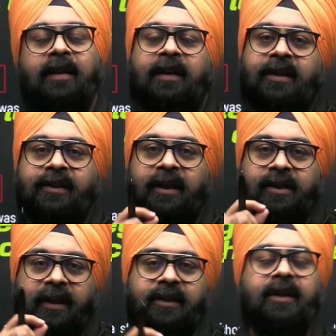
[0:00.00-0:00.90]
that
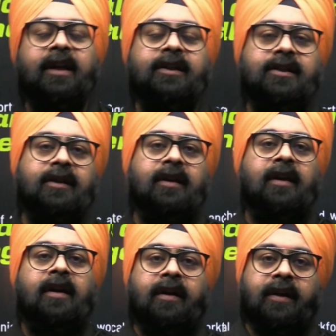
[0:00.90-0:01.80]
such incidents
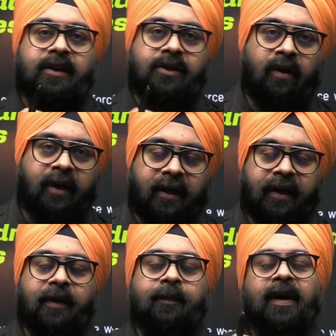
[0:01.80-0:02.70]
does not occur
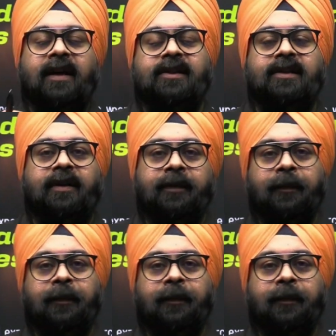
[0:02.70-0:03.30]
in past.